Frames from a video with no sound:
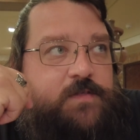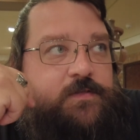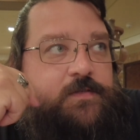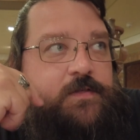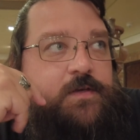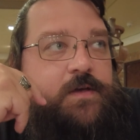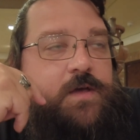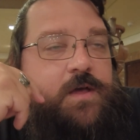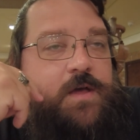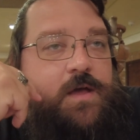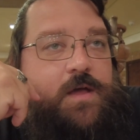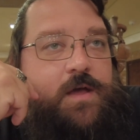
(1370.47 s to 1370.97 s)

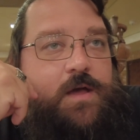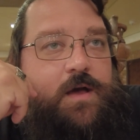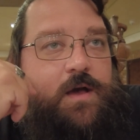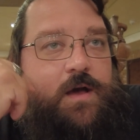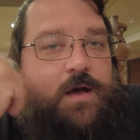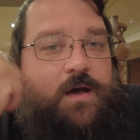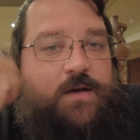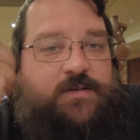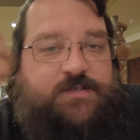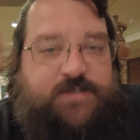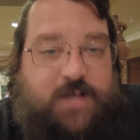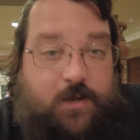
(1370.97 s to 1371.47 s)

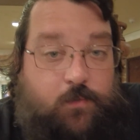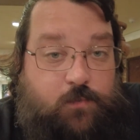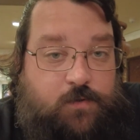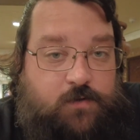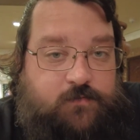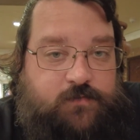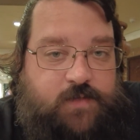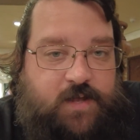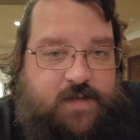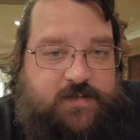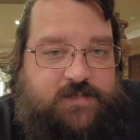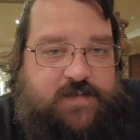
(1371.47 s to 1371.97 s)
Because I would
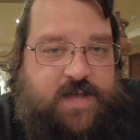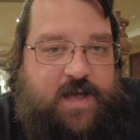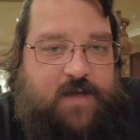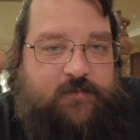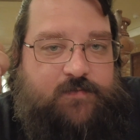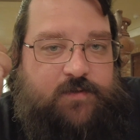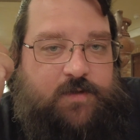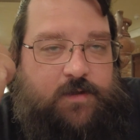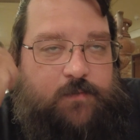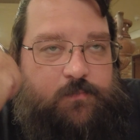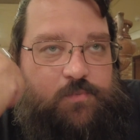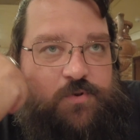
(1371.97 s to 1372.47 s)
have liked to
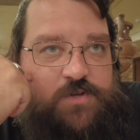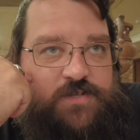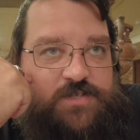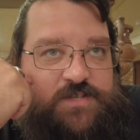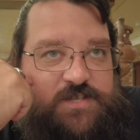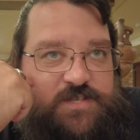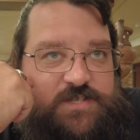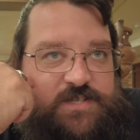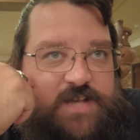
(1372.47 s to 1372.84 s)
have the caprese